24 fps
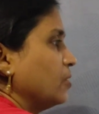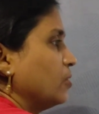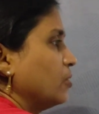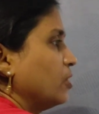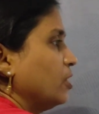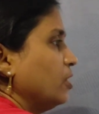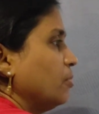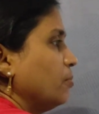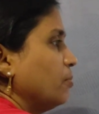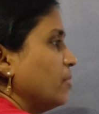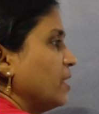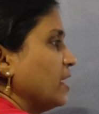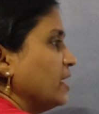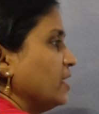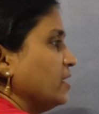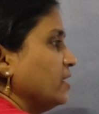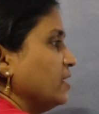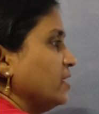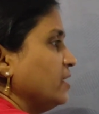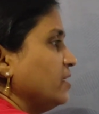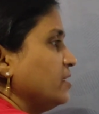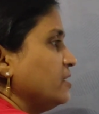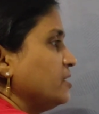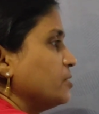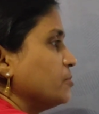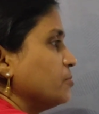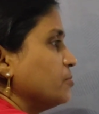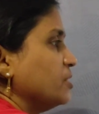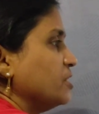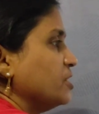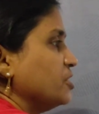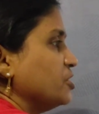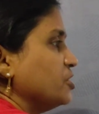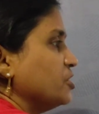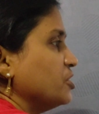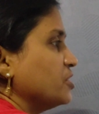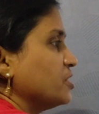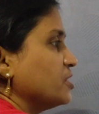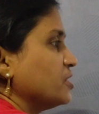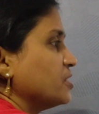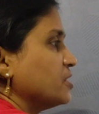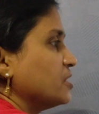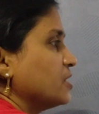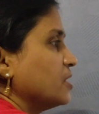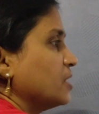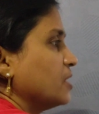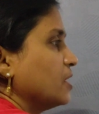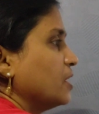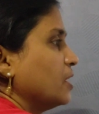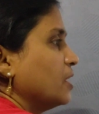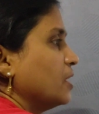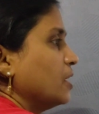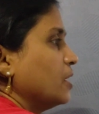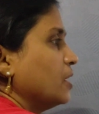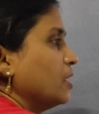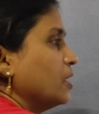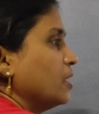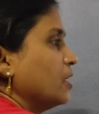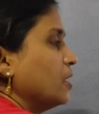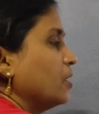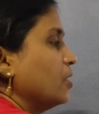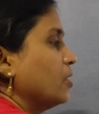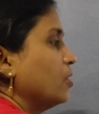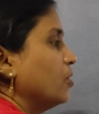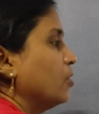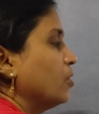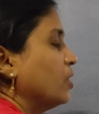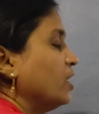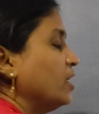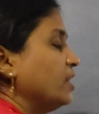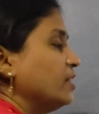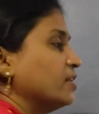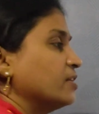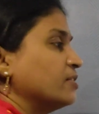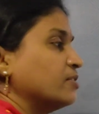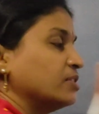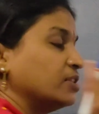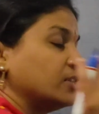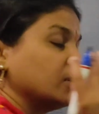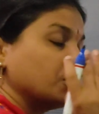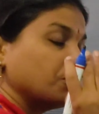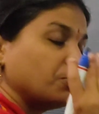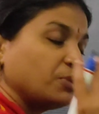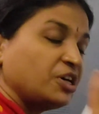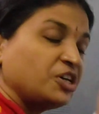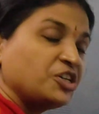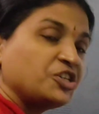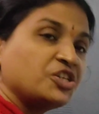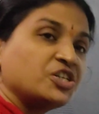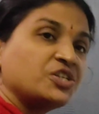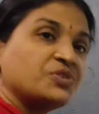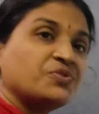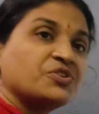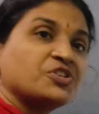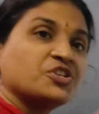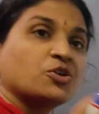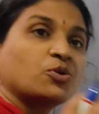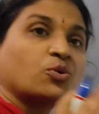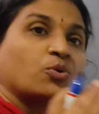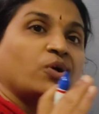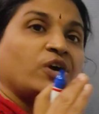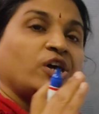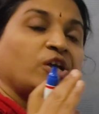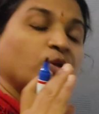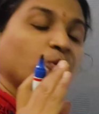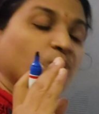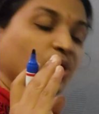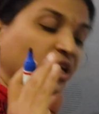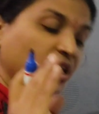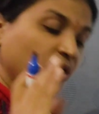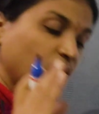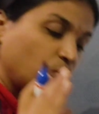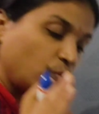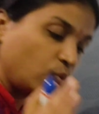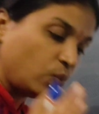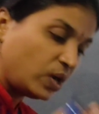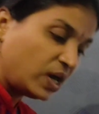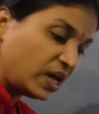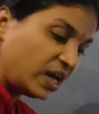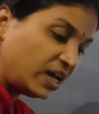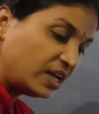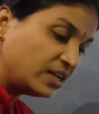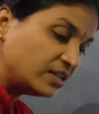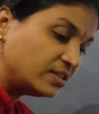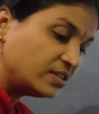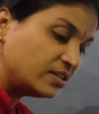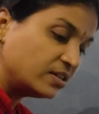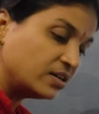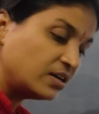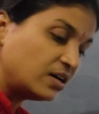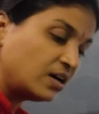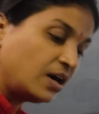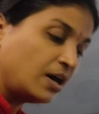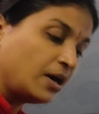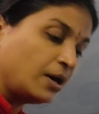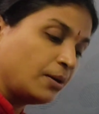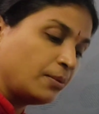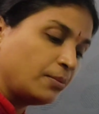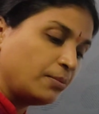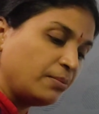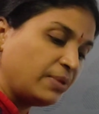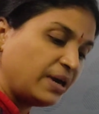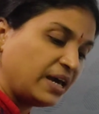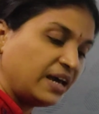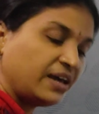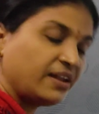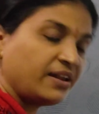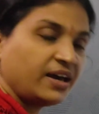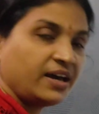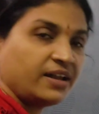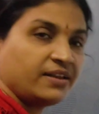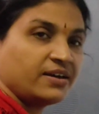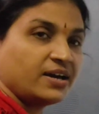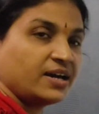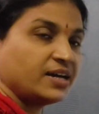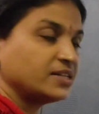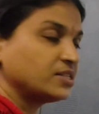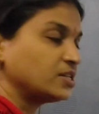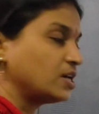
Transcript: Okay, pioneer species. Okay, the species which are going to invade the bare area